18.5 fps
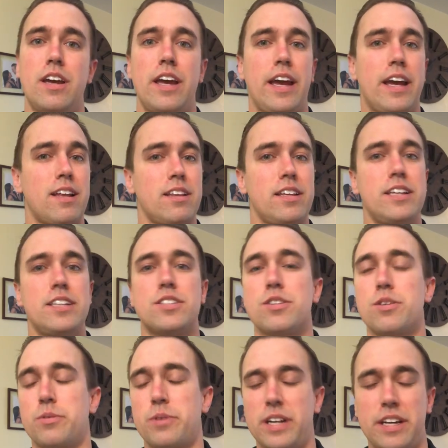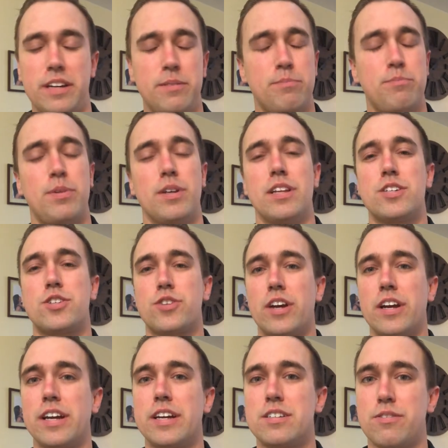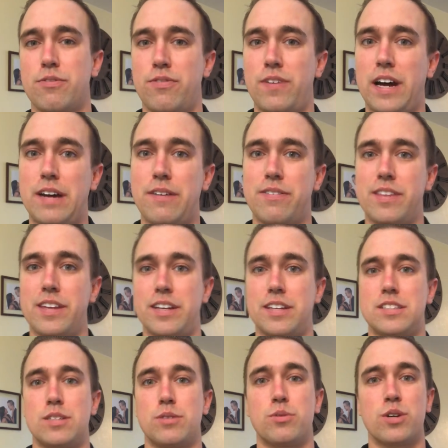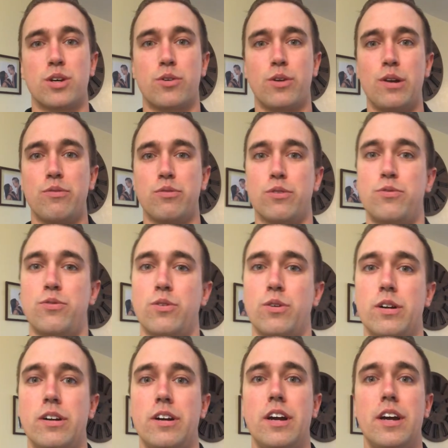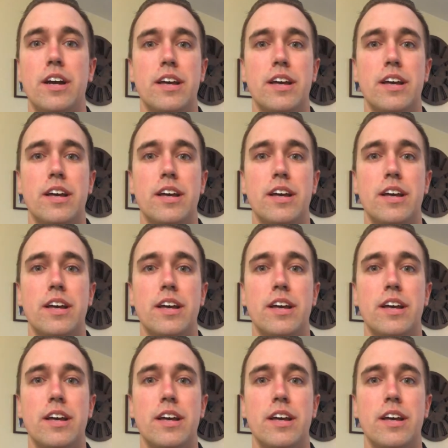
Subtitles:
at least 3, but let's try and get to 5 things that we're grateful for.